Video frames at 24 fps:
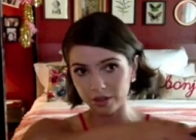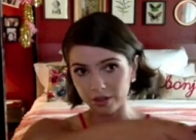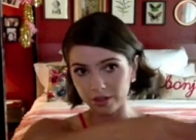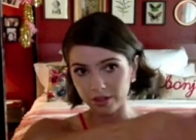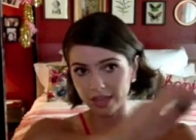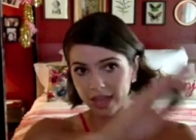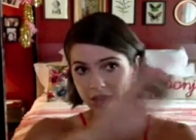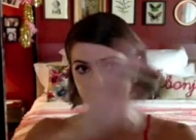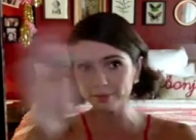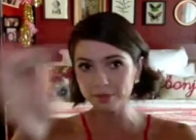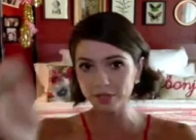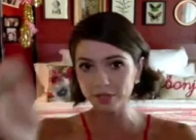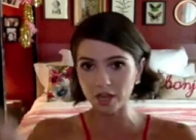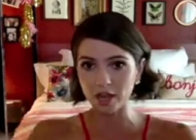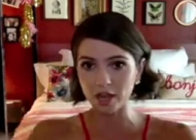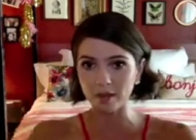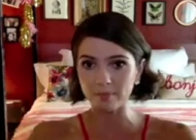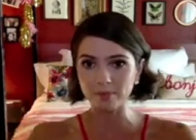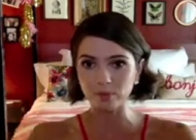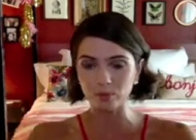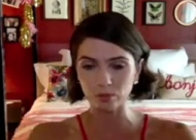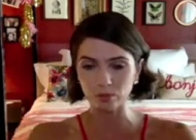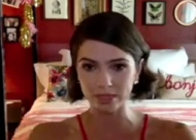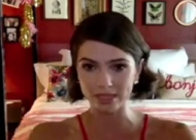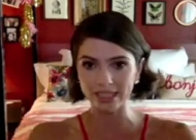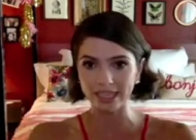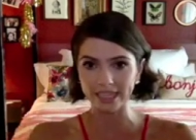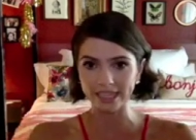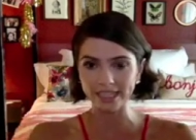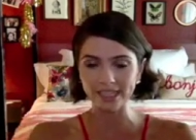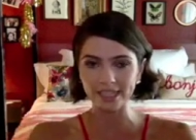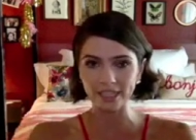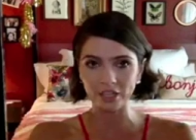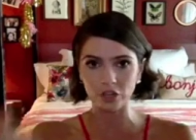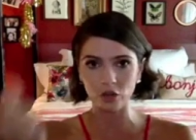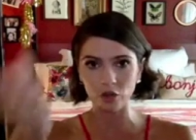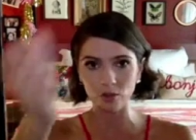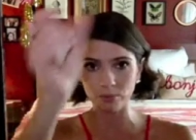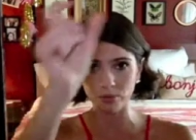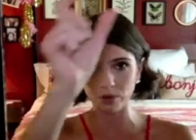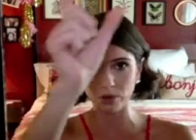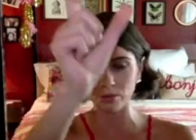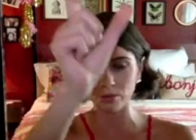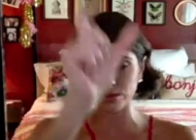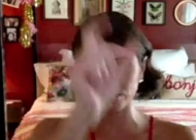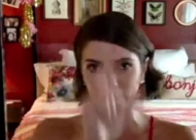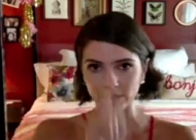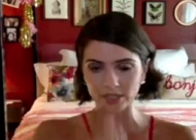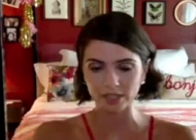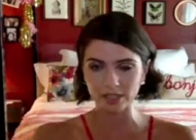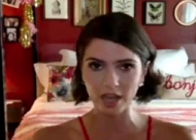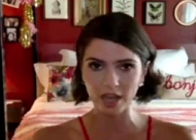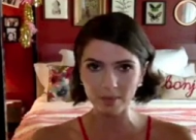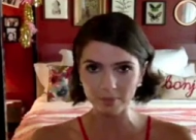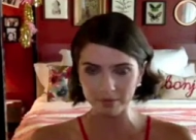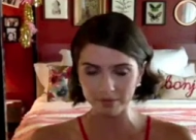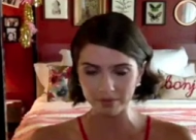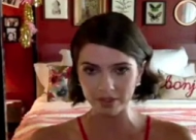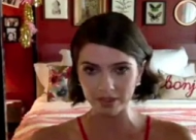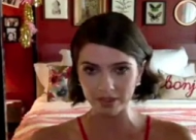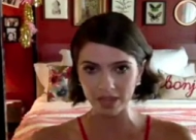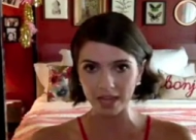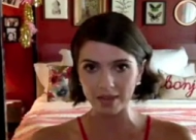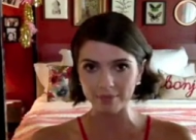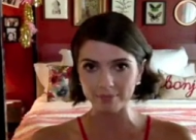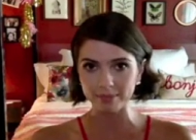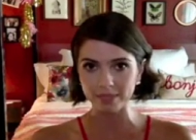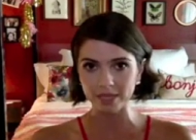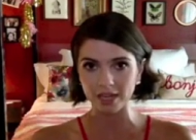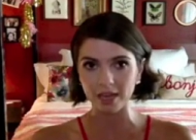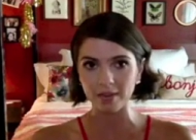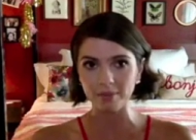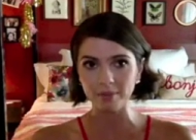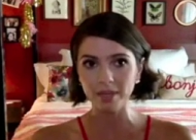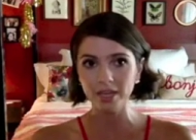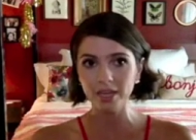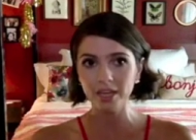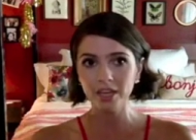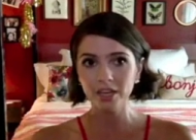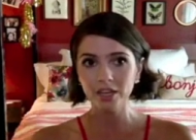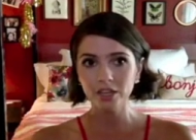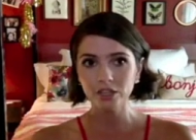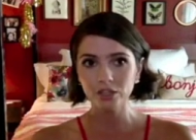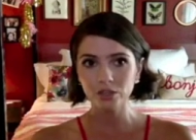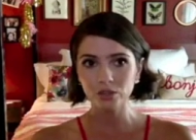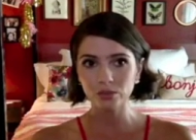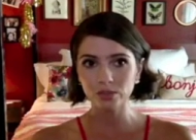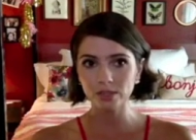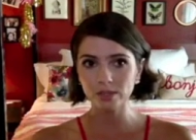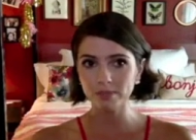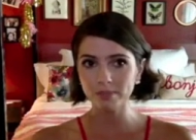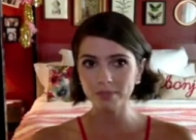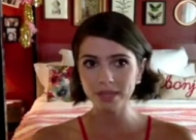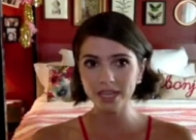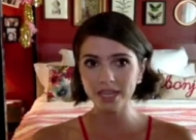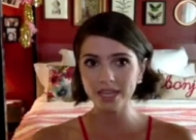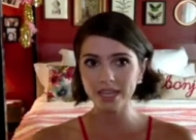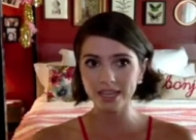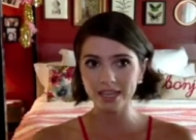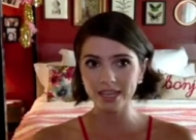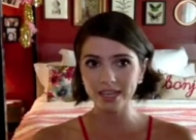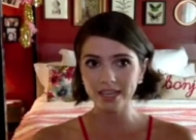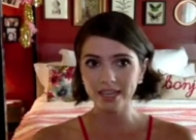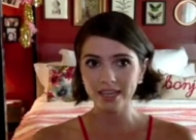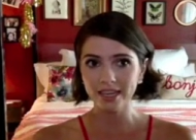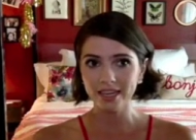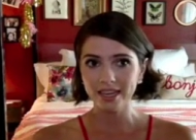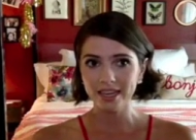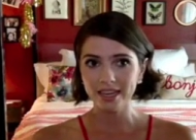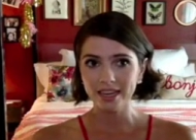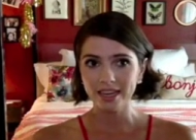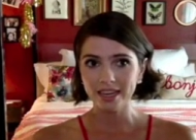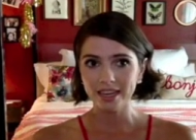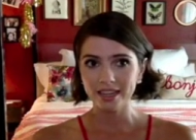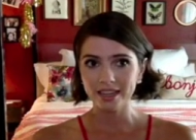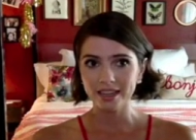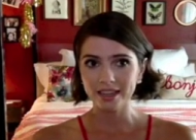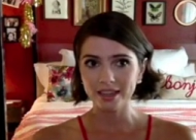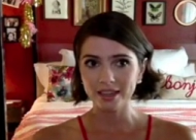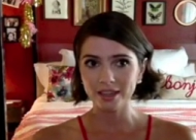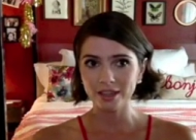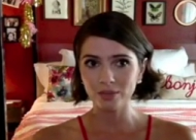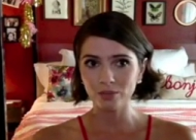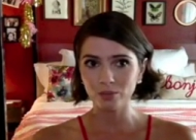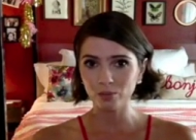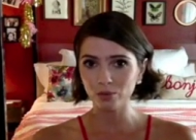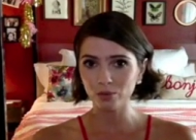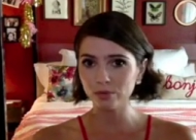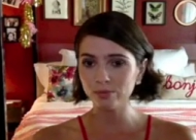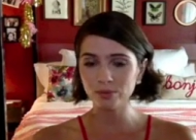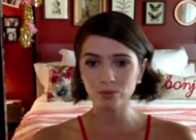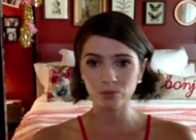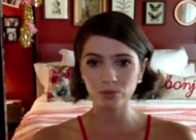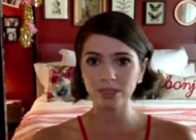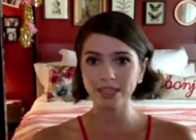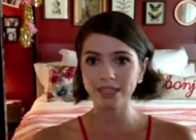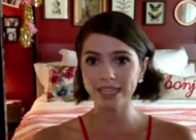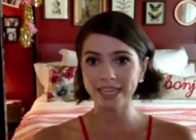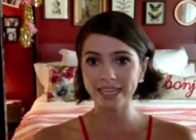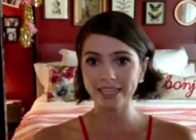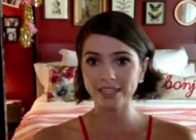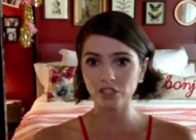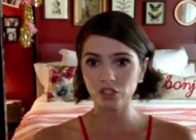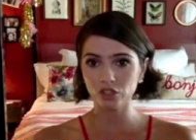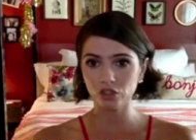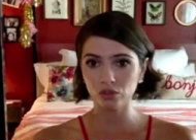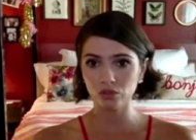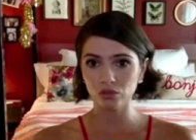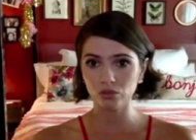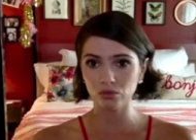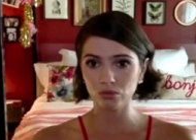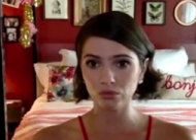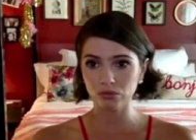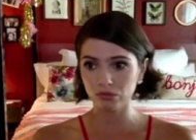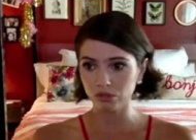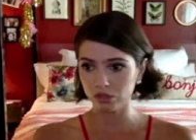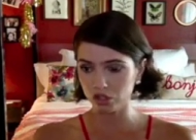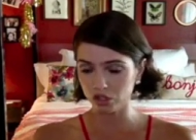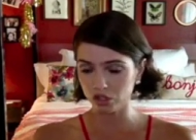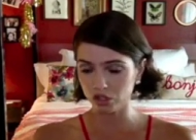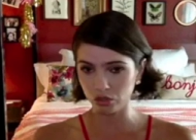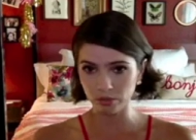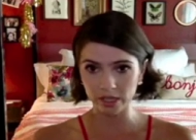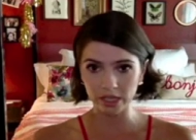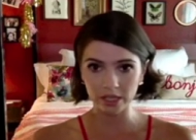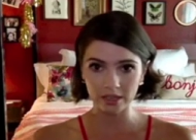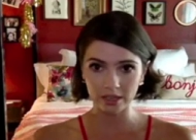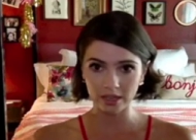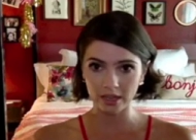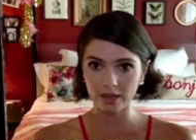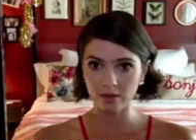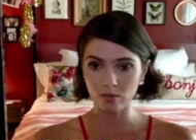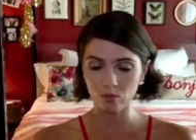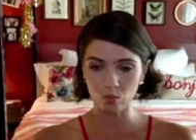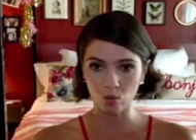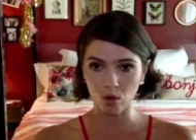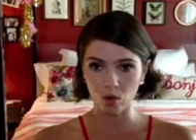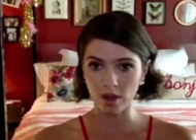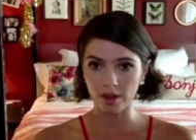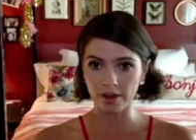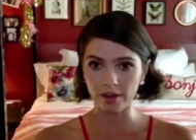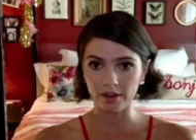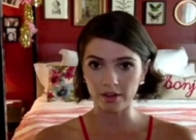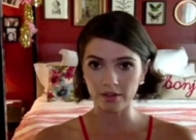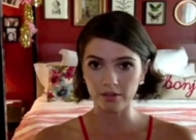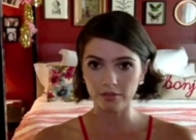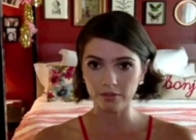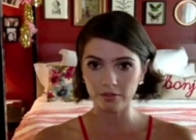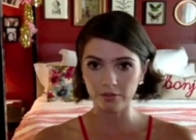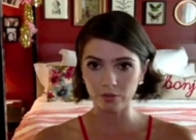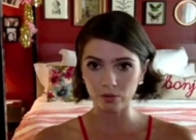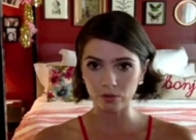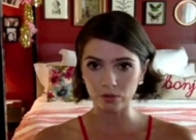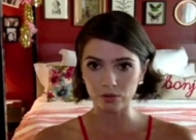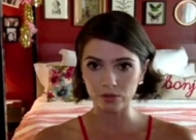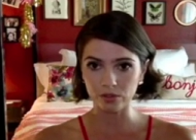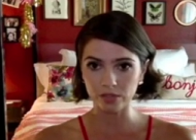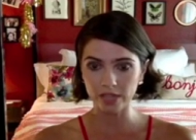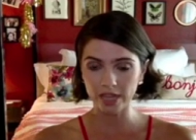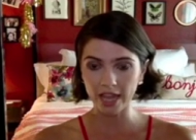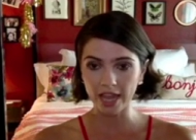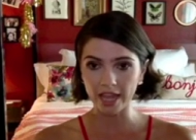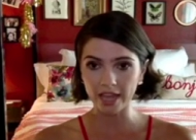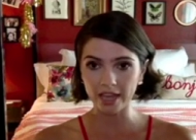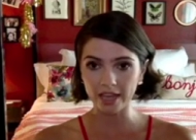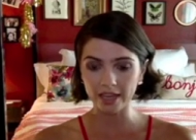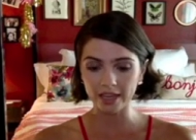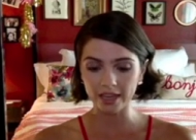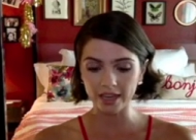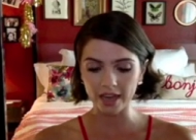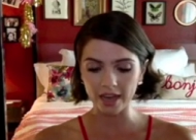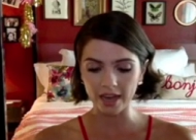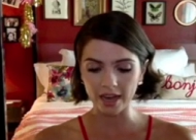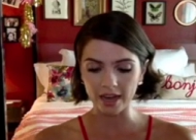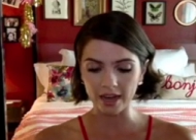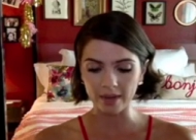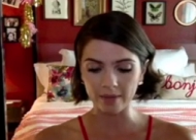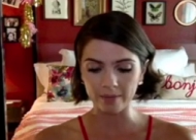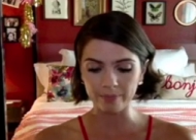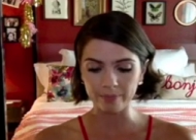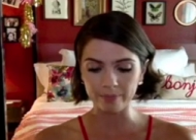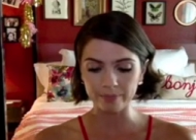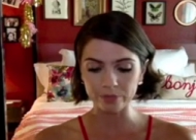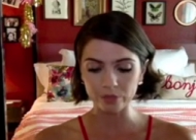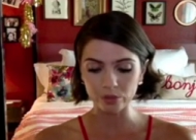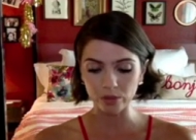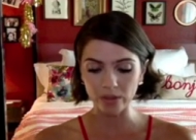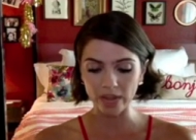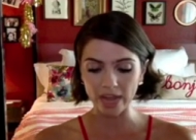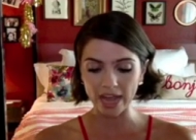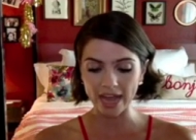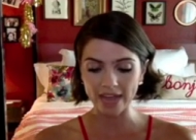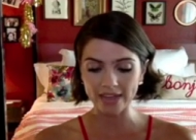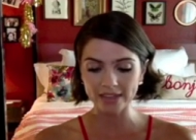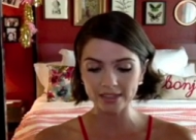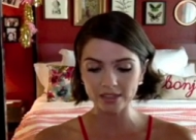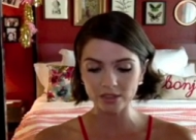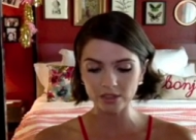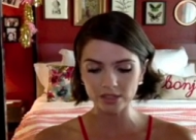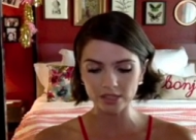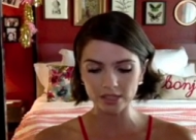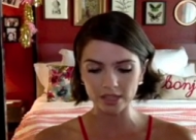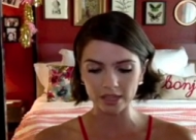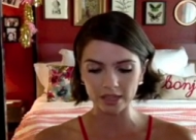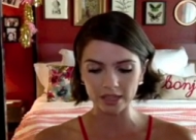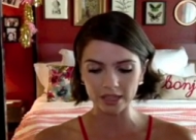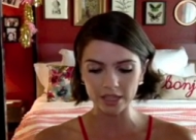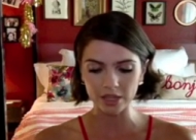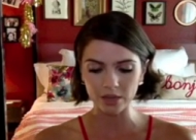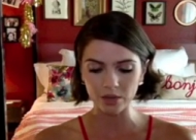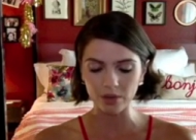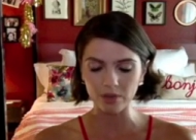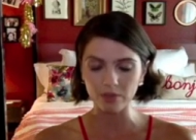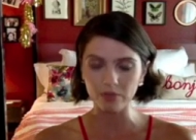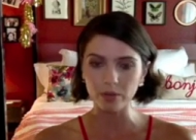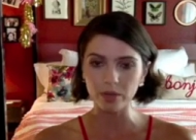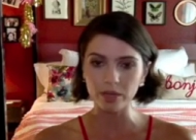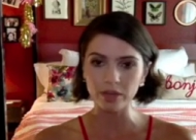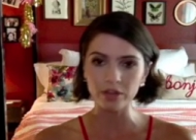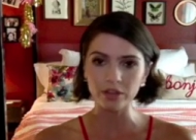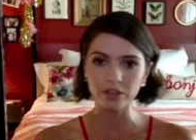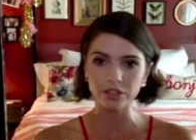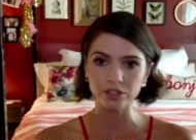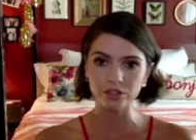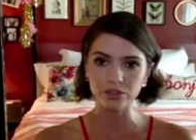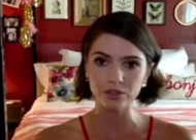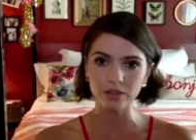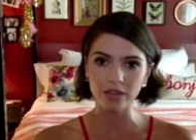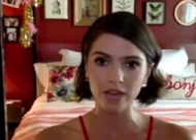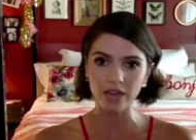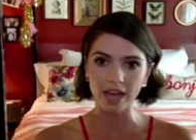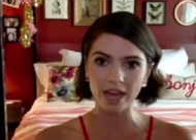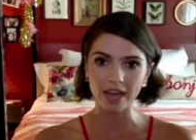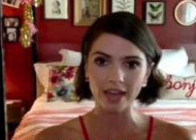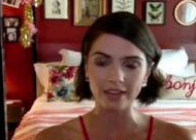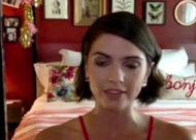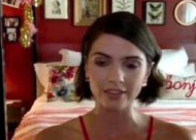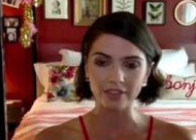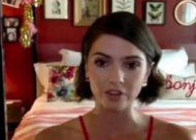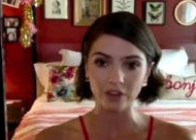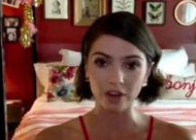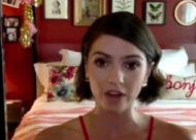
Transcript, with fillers: laptops were lit. A GoPro was on top of the laptop, so to me, the rooms were lit to do it in one full take. Um, so I asked Nelson and Leo if we could do that, and their